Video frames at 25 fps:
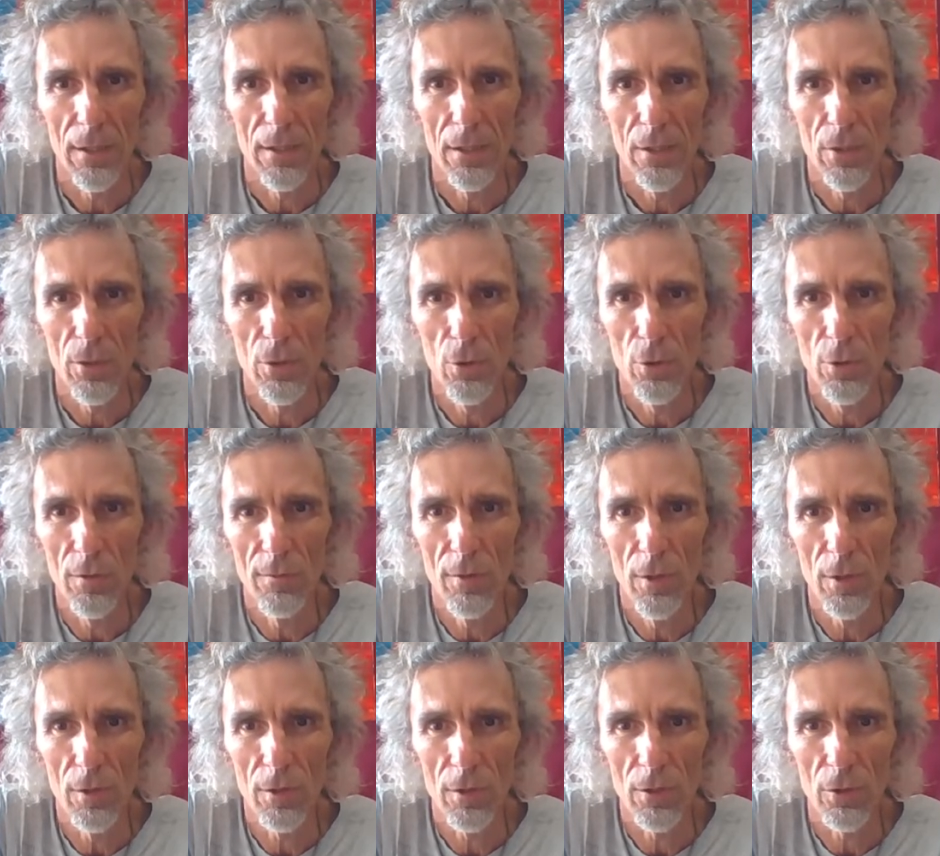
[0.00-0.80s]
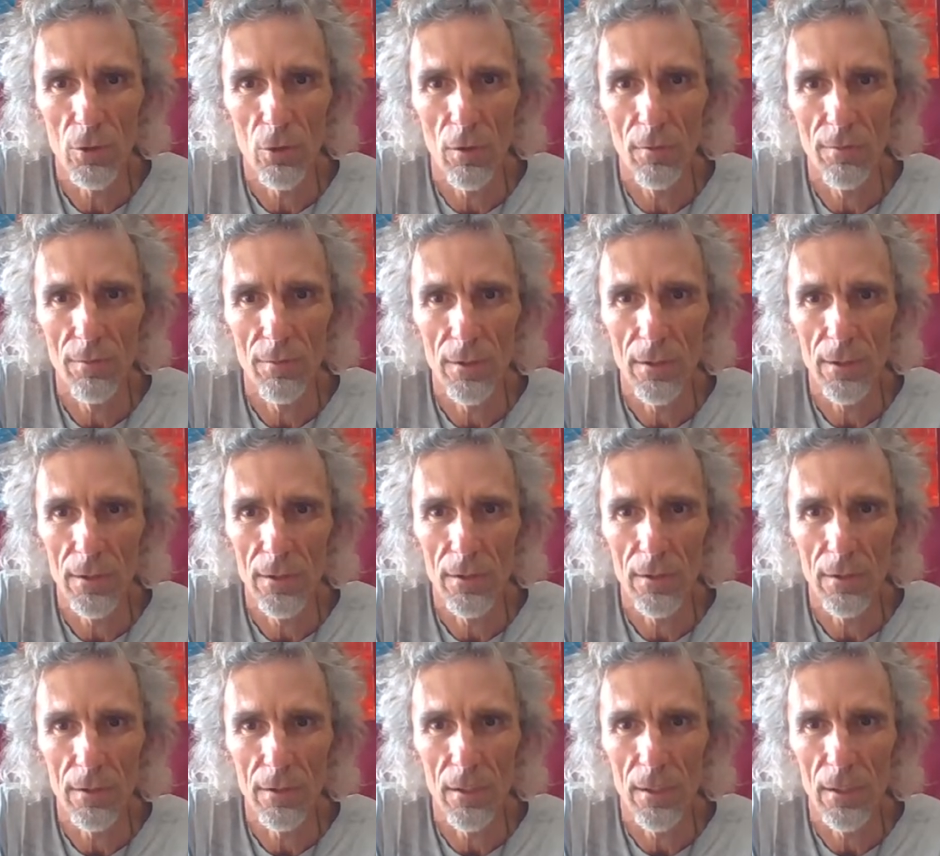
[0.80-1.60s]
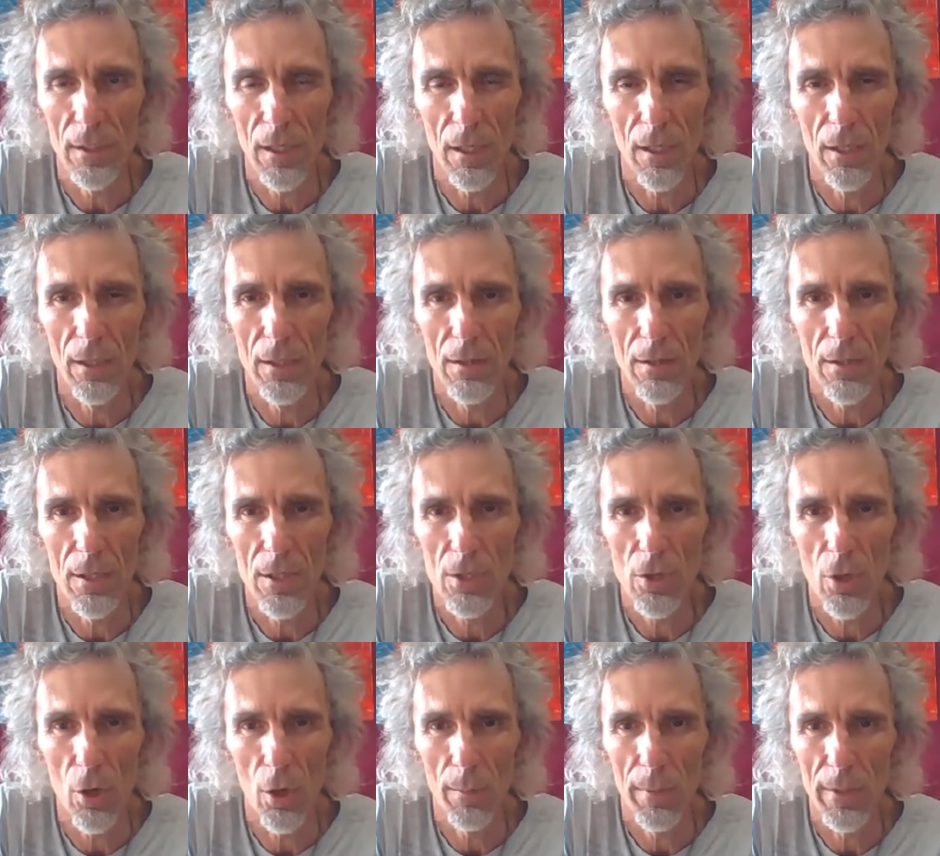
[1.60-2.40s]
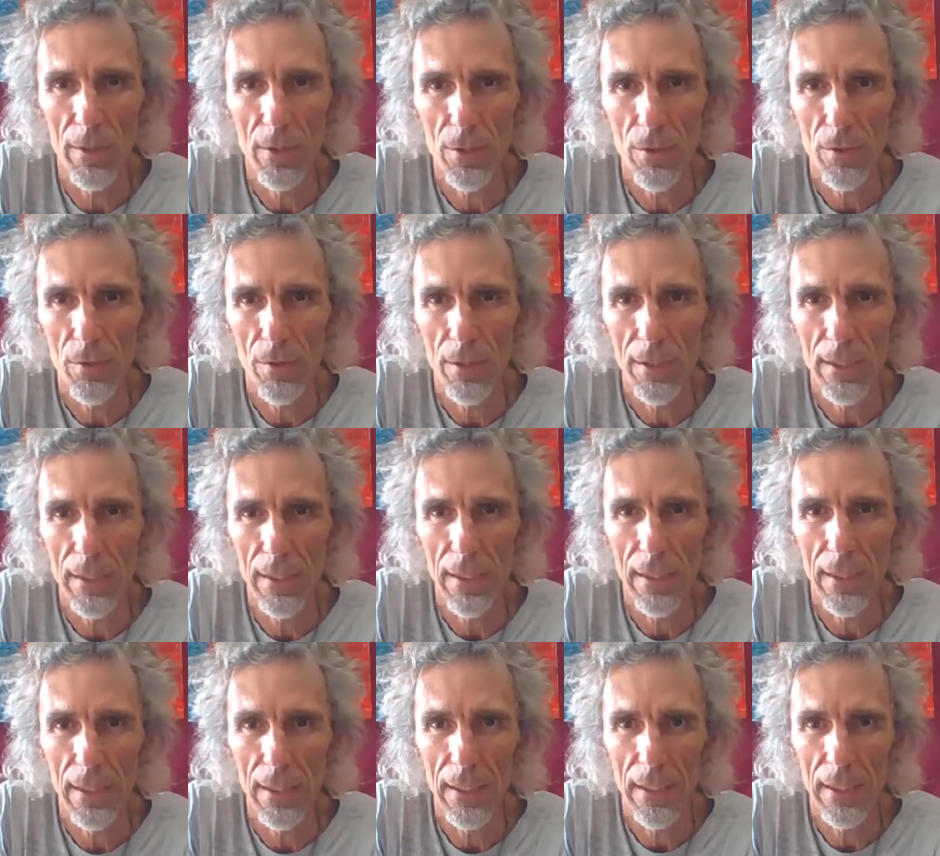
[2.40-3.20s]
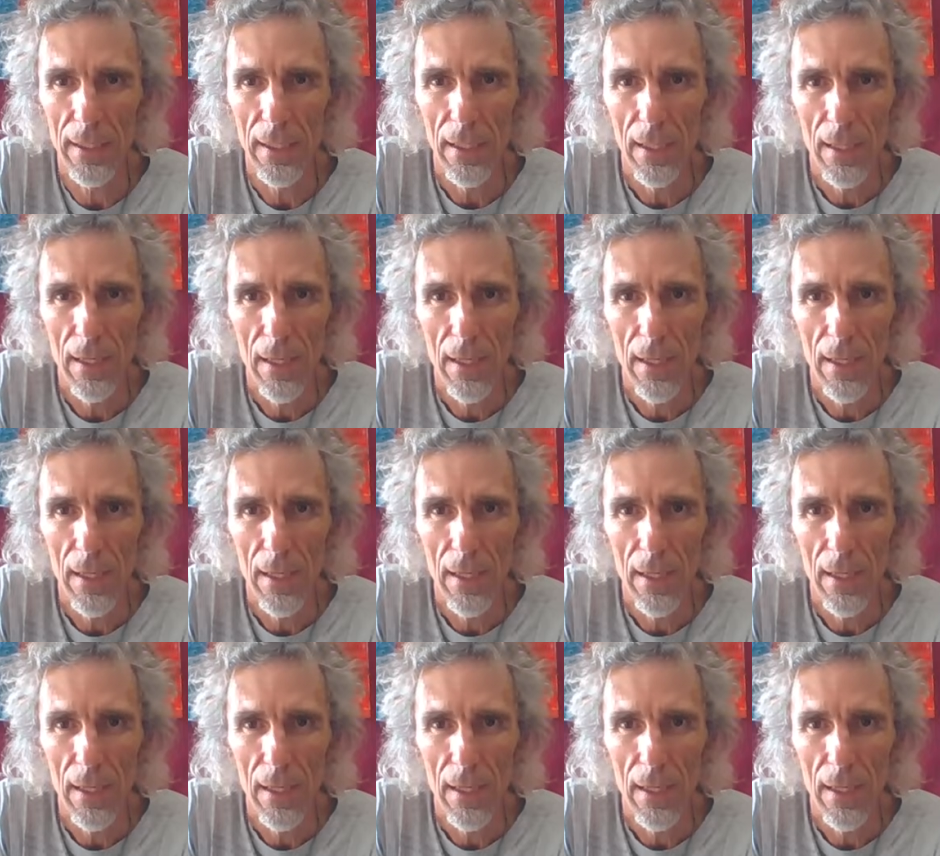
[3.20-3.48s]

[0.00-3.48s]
The universe is offering this opportunity here.